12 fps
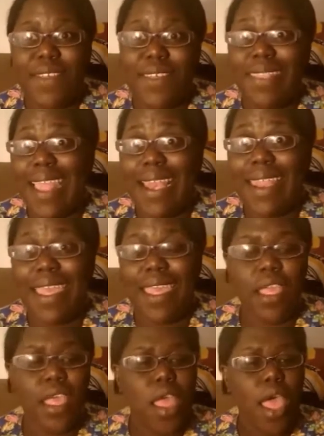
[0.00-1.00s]
feel that
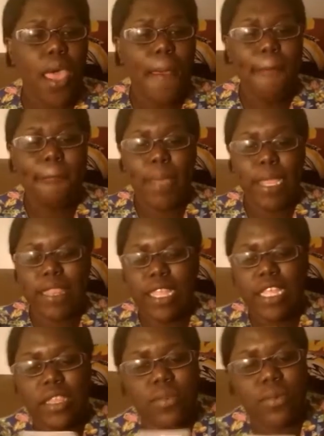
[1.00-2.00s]
day. But
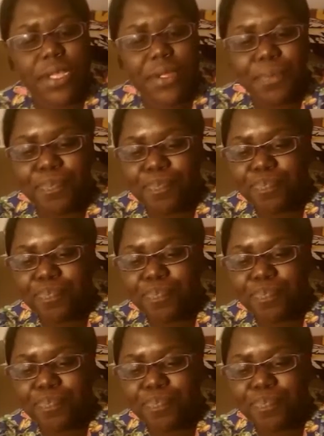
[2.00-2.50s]
this one